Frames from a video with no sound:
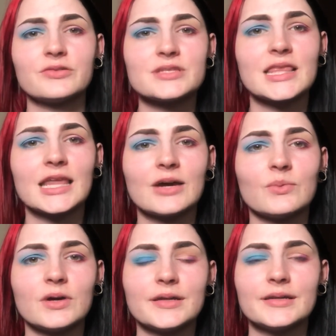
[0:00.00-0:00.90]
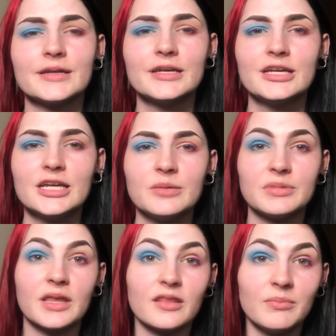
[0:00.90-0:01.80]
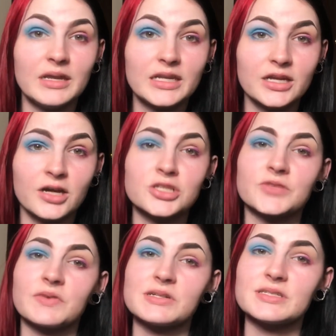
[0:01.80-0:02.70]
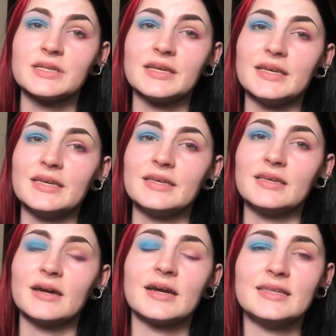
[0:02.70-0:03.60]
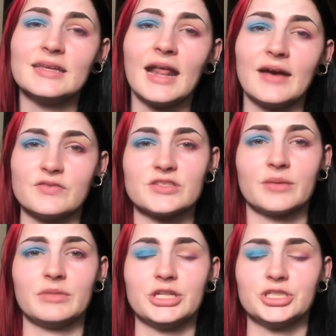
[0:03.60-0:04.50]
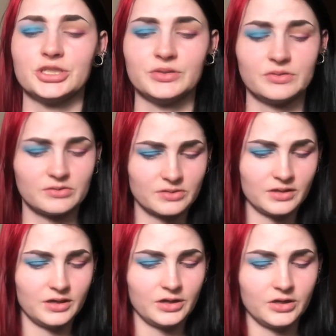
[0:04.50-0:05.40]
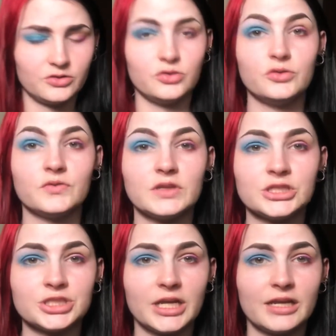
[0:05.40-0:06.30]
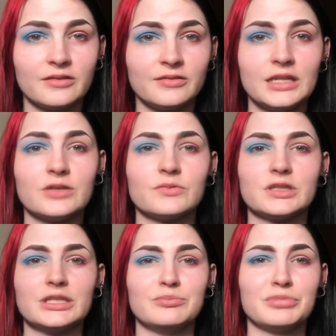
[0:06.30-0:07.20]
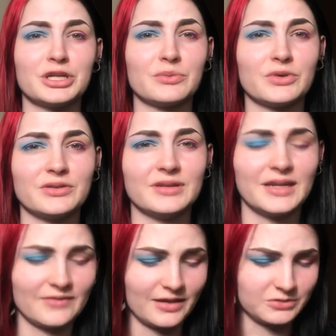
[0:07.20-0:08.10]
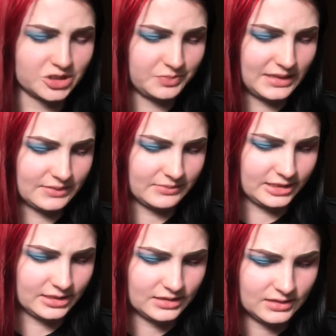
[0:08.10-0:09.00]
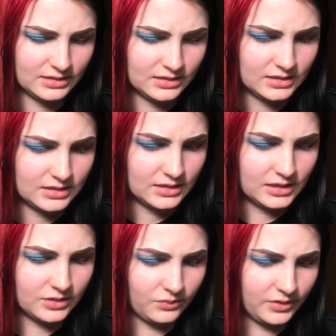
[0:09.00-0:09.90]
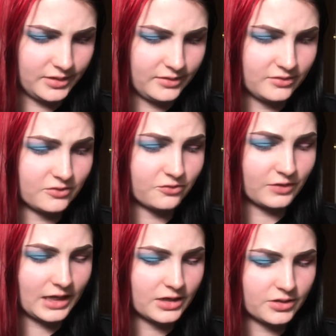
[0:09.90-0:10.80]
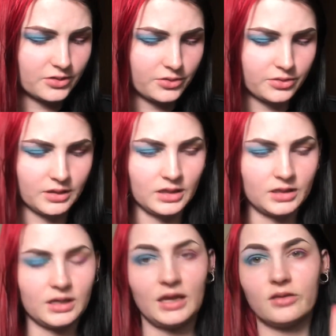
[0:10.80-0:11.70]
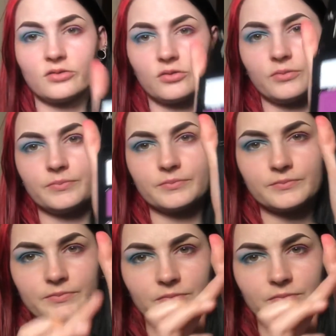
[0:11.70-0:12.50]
but then the Mini Controversy, I did have some issues. 2 of the shades didn't really blend well, none of that much pigment. It was Flat Earth and Canceled, this shade and that